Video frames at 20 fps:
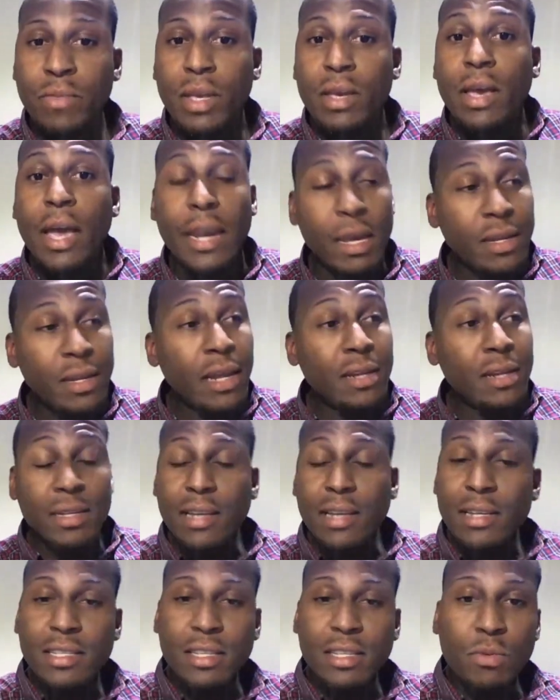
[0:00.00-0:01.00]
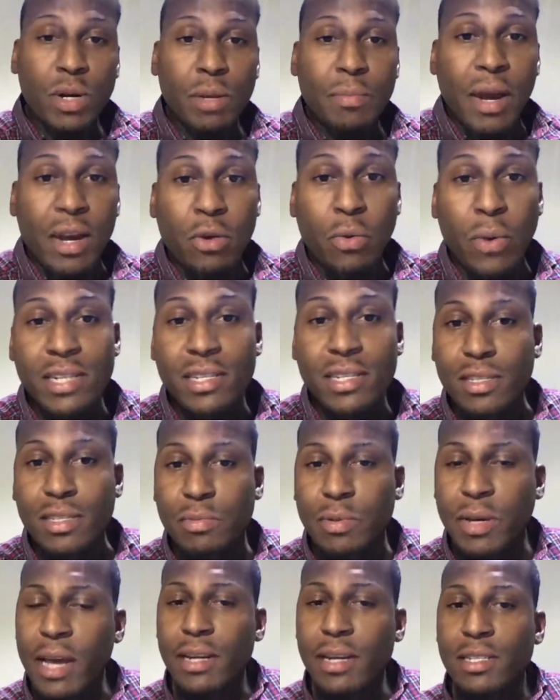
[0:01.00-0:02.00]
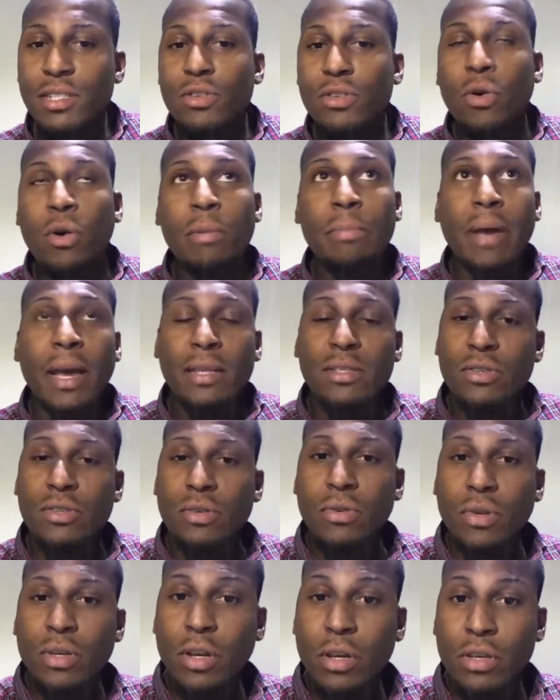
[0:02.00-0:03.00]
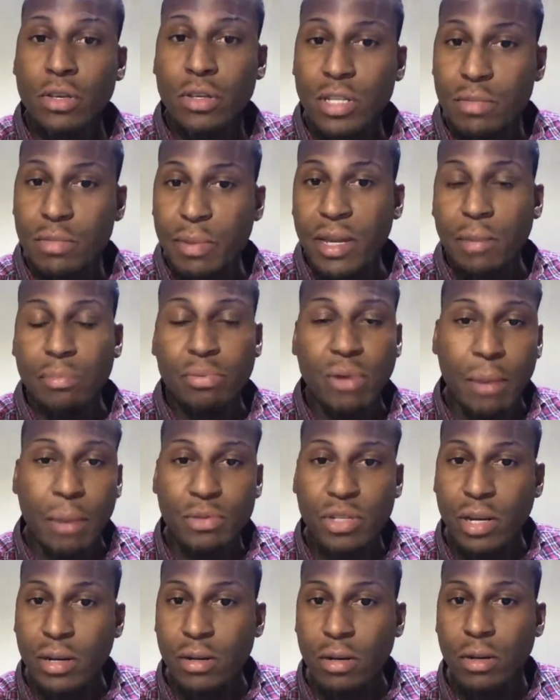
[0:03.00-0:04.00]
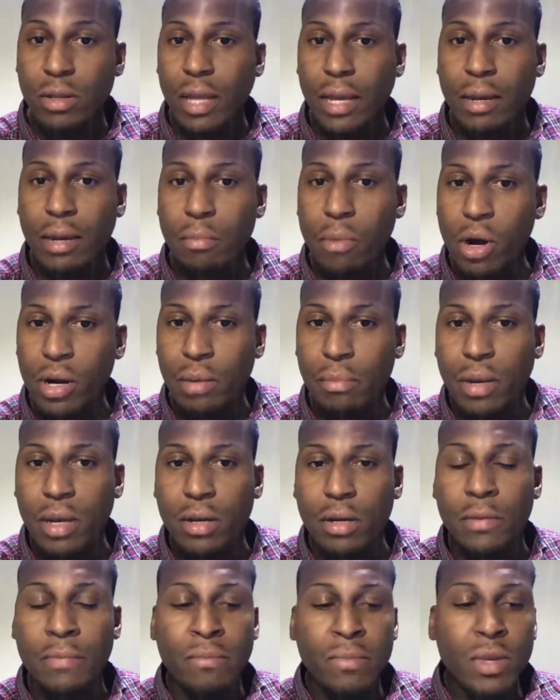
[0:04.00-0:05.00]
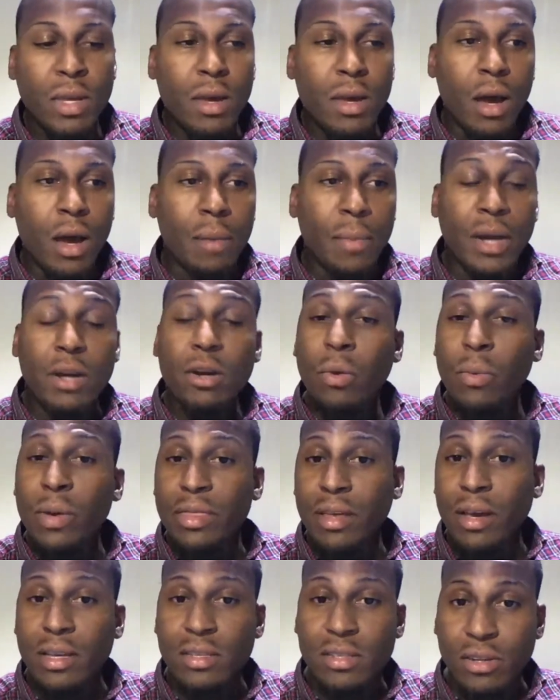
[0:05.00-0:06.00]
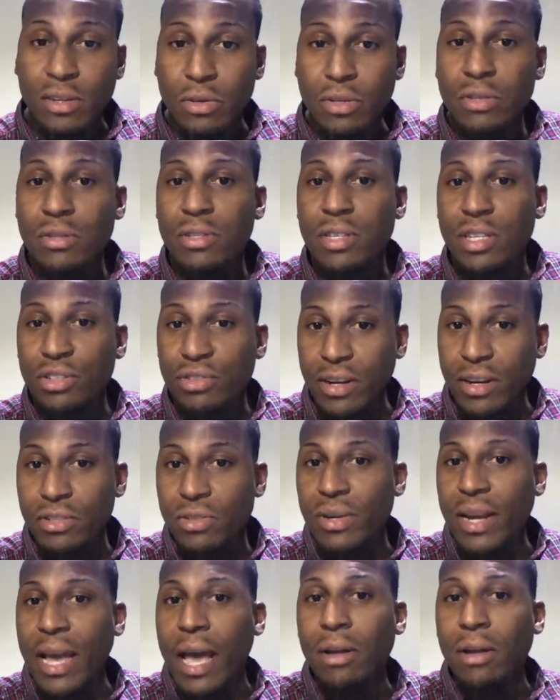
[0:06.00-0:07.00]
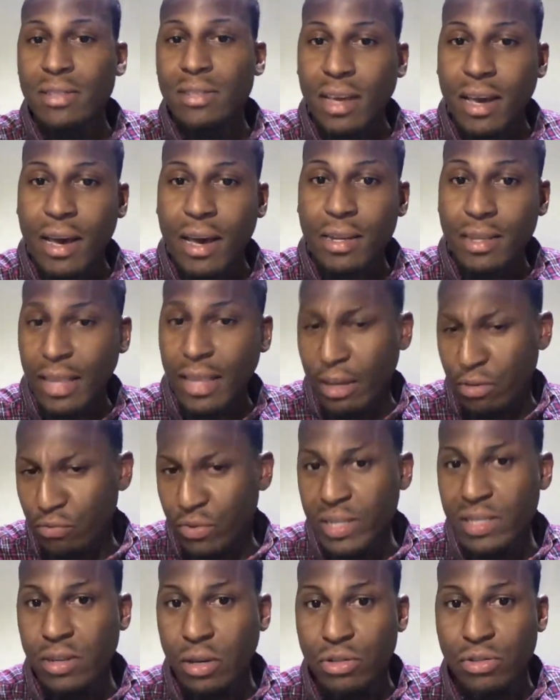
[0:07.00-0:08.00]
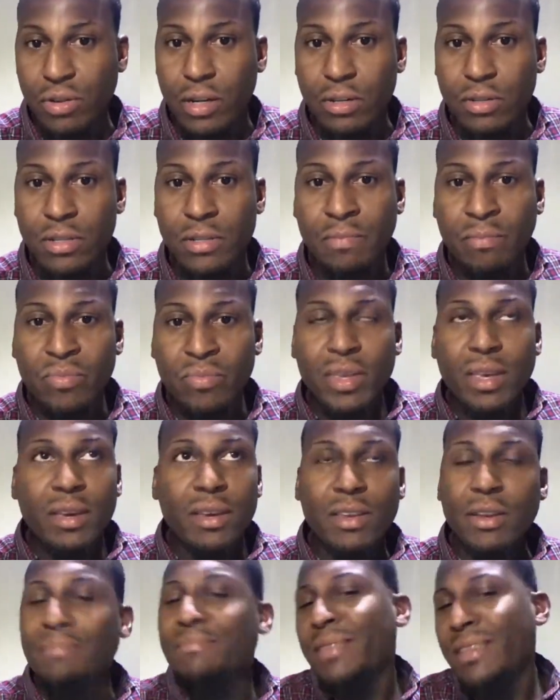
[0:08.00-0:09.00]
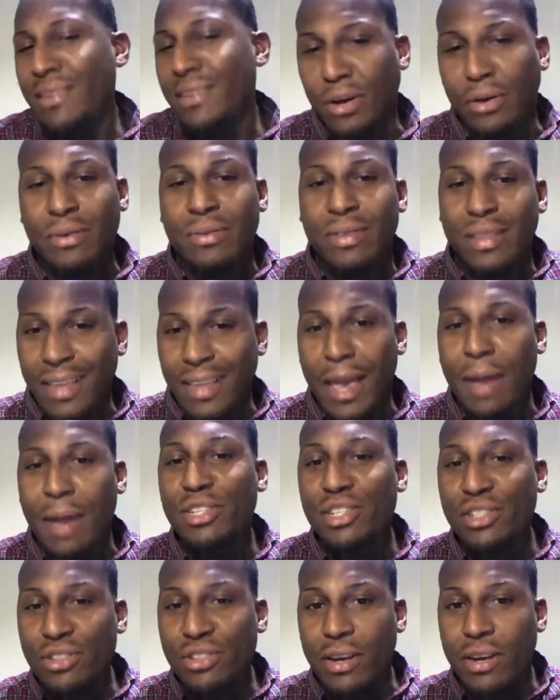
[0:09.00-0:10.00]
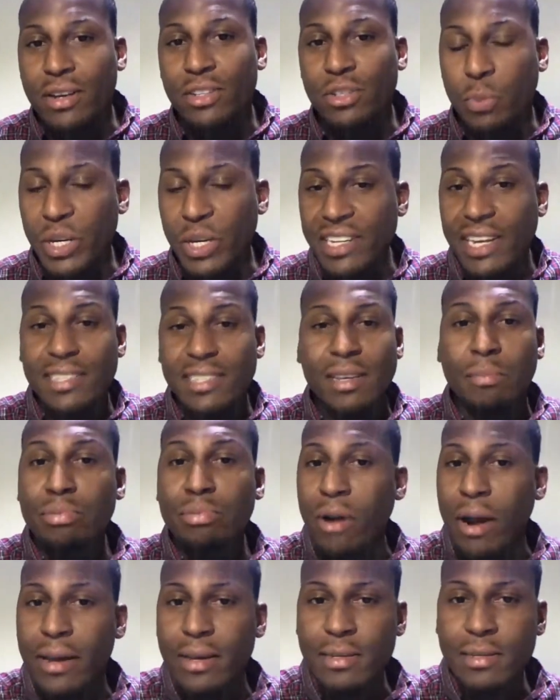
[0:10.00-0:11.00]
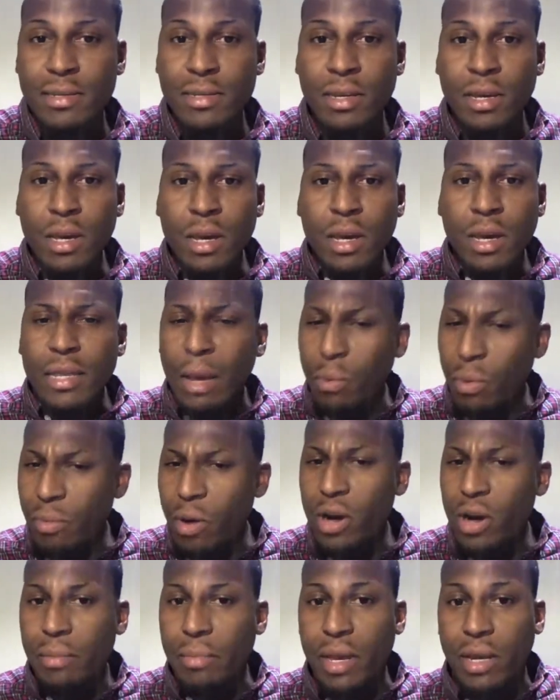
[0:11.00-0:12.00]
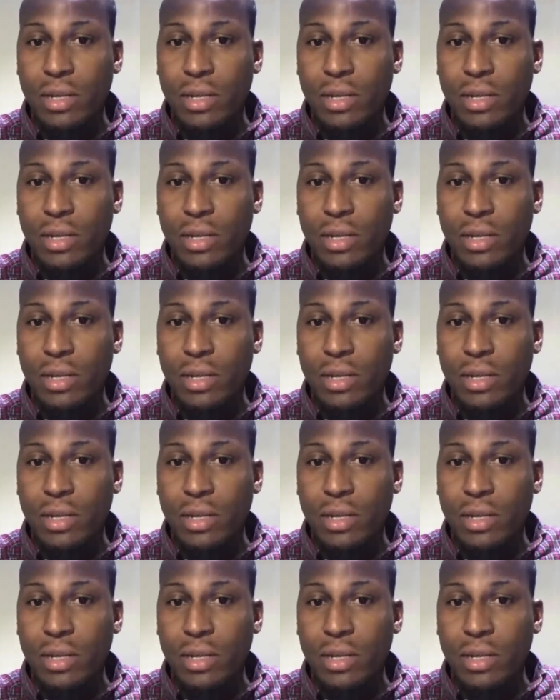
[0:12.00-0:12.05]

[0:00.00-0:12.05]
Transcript: And that, that's actually one of my questions, but kind of just going back to, you know, you just being a prop trader, like a market maker. Um, I know with us, you know, usually traders on the outside, like retail traders, you, you know, the traders, we're chasing price. Now, with yeah, marketing, yeah,